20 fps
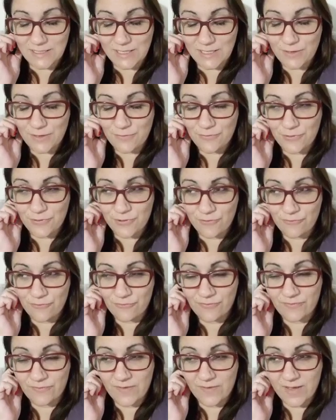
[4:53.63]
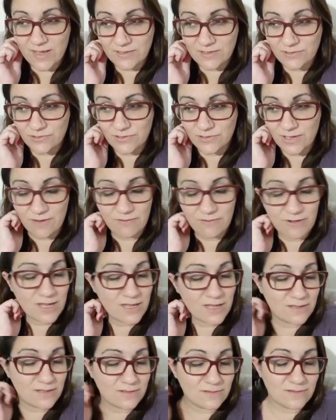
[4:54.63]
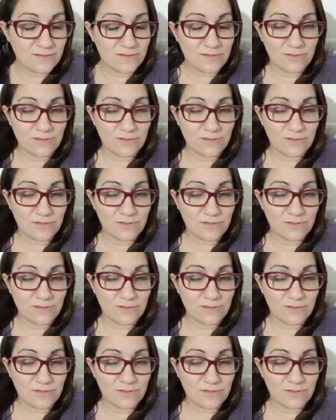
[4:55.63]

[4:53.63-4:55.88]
if you're vegetarian,